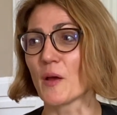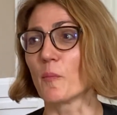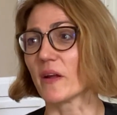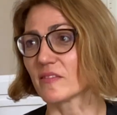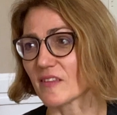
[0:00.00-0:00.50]

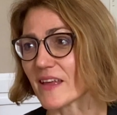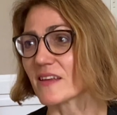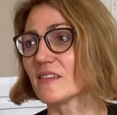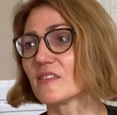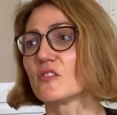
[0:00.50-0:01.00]
by
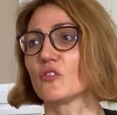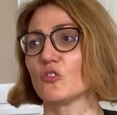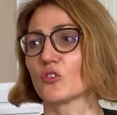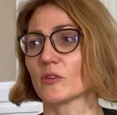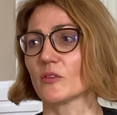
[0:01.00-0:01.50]
taking the
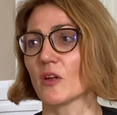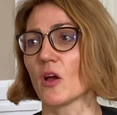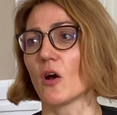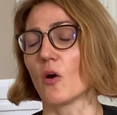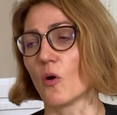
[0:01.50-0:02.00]
decision
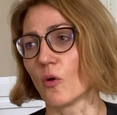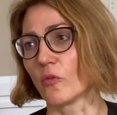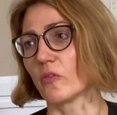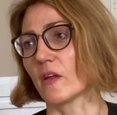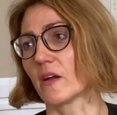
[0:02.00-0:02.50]

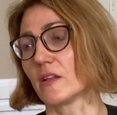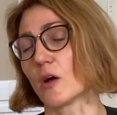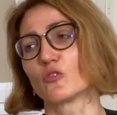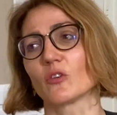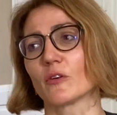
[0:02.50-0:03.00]
on
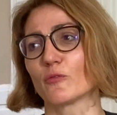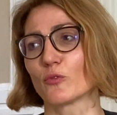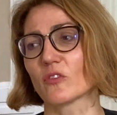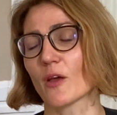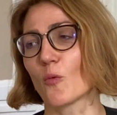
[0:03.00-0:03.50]
launching a
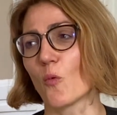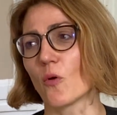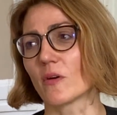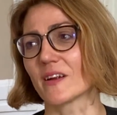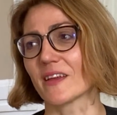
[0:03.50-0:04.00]
full-scale
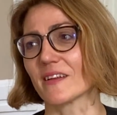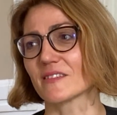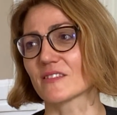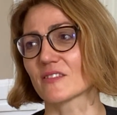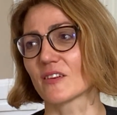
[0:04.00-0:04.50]
war
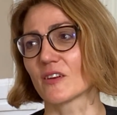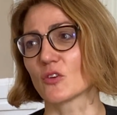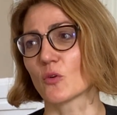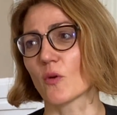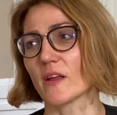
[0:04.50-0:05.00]
against
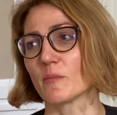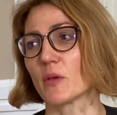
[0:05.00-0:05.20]
Ukraine,